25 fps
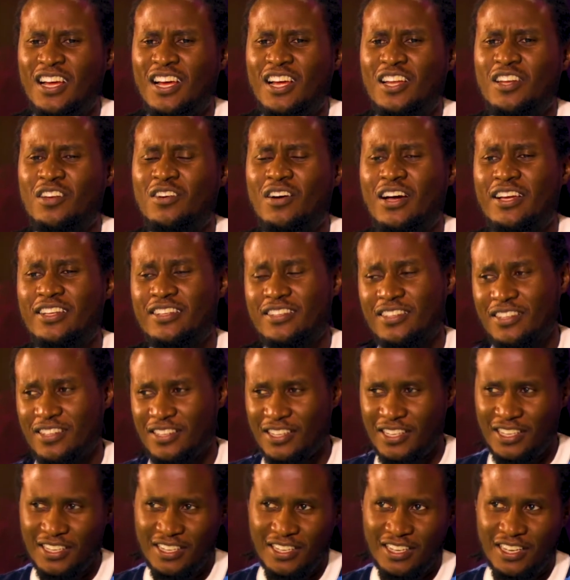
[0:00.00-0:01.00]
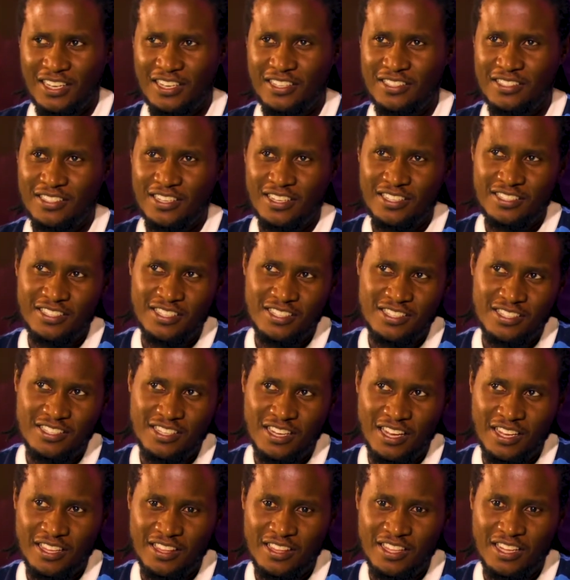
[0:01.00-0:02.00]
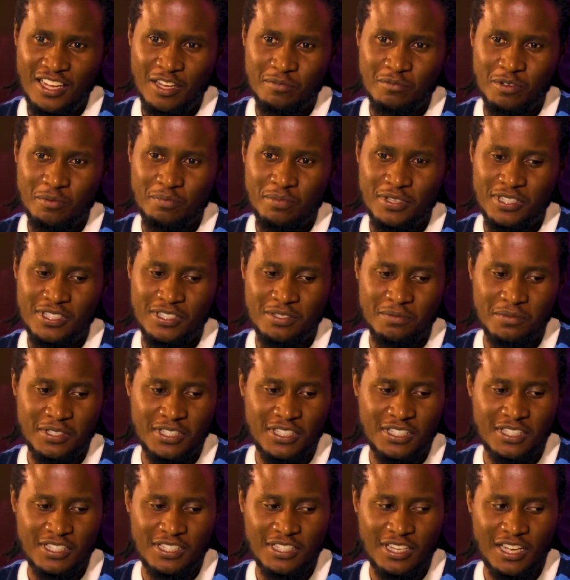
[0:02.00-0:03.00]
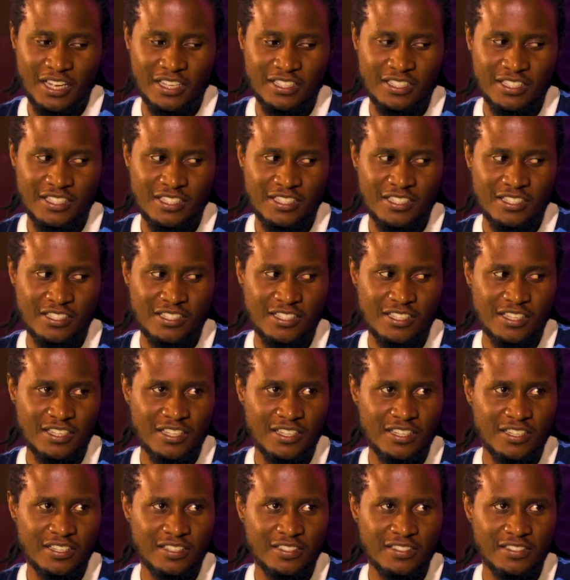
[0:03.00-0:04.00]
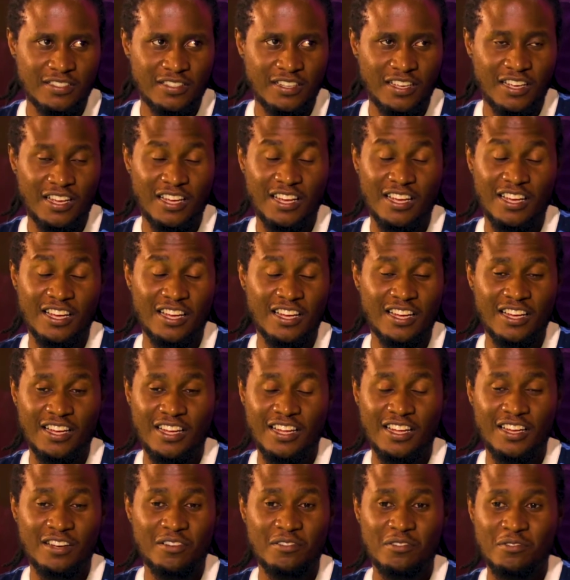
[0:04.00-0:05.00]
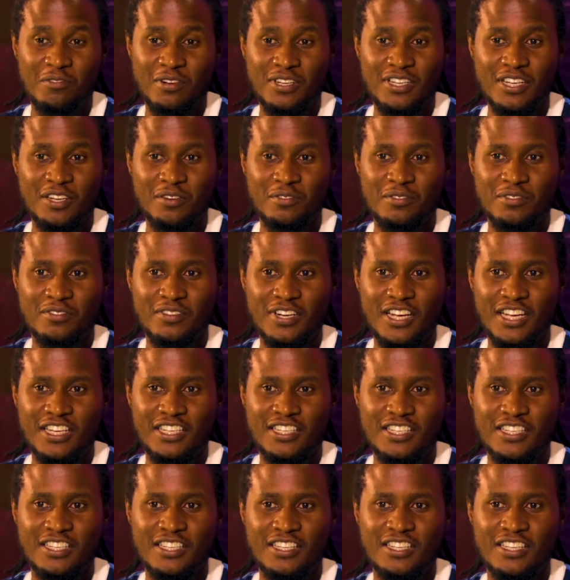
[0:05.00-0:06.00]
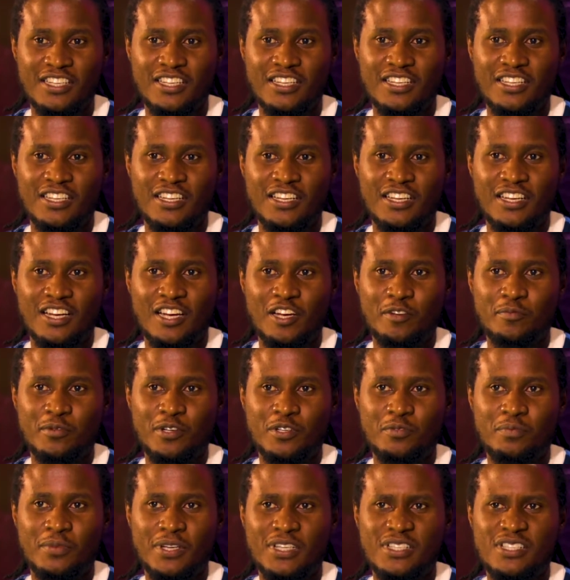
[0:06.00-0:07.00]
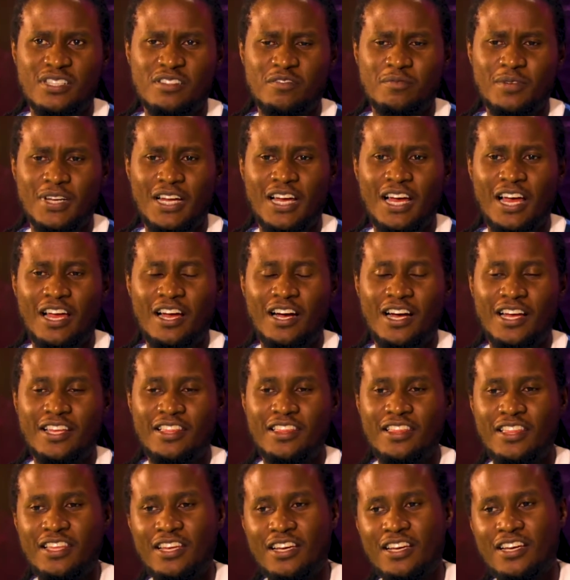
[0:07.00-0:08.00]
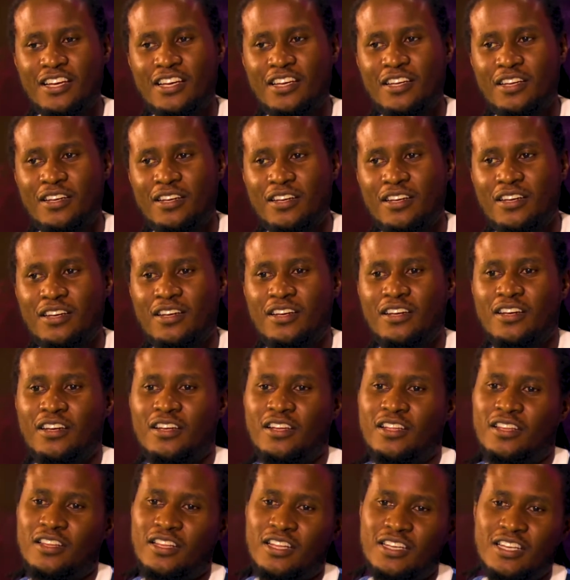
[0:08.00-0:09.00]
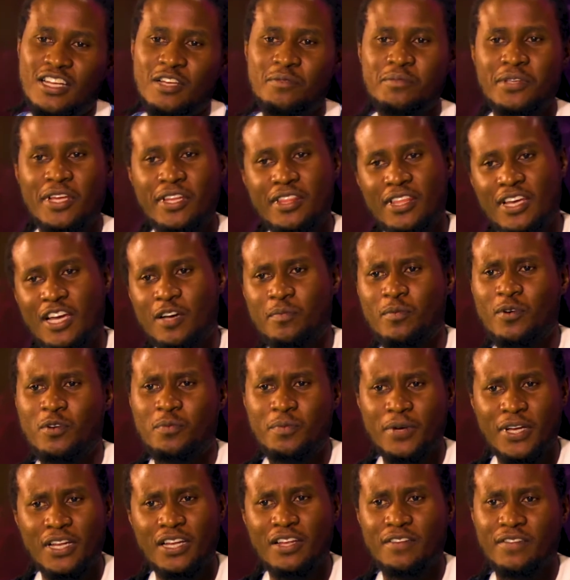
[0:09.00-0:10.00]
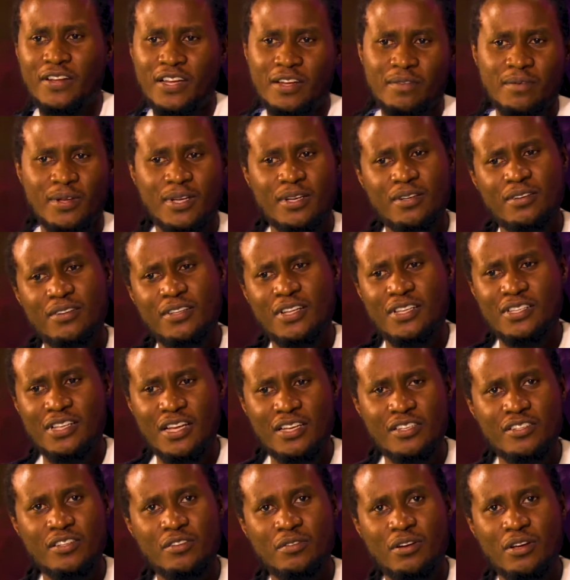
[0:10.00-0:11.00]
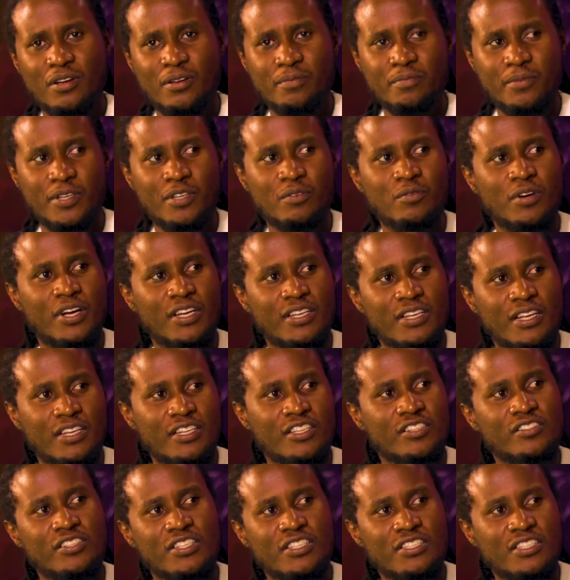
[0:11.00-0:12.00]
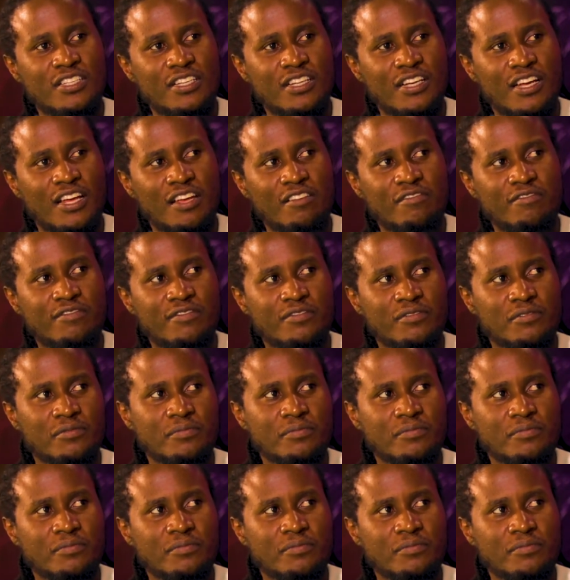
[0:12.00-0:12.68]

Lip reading: No, I think I'm a pessimist. I don't know what I would write about myself. But I think the times I think about my life and I'm like, oh, that's actually been quite an interesting life.